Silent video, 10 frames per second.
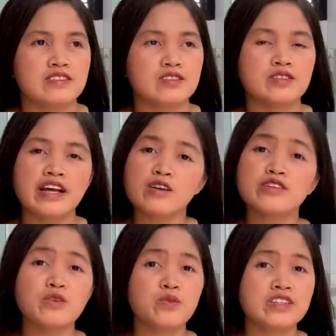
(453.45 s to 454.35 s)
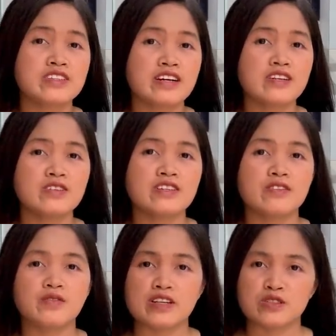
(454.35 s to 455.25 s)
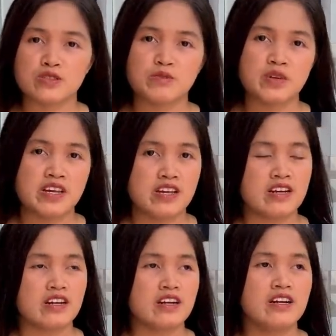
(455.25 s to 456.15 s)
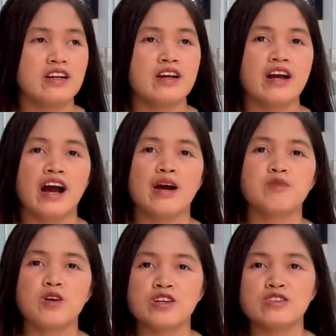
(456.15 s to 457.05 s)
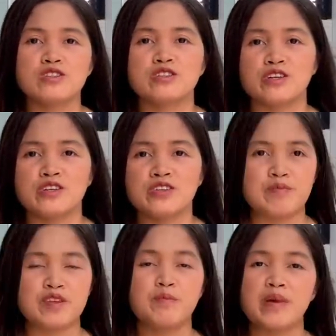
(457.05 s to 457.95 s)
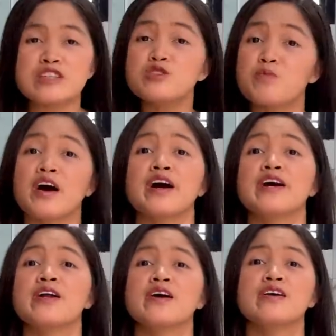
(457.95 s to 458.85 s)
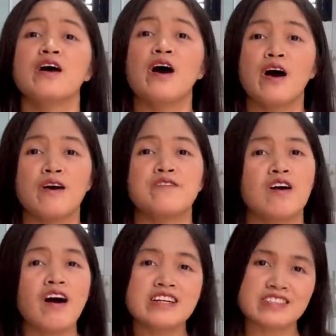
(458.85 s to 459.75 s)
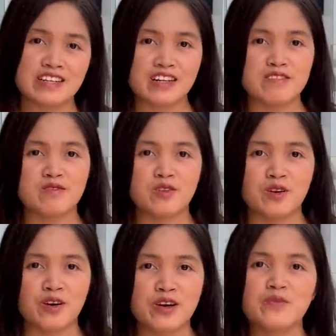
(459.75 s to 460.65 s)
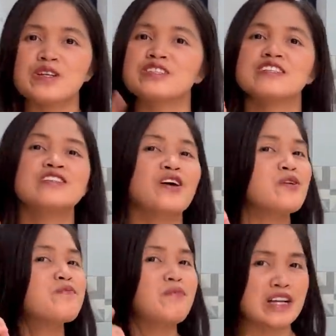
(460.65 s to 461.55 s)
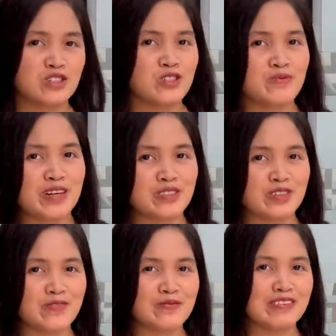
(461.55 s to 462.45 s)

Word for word: So now that we're done on the restroom here, I'm going to show you the best part of our second floor, which is our master bedroom.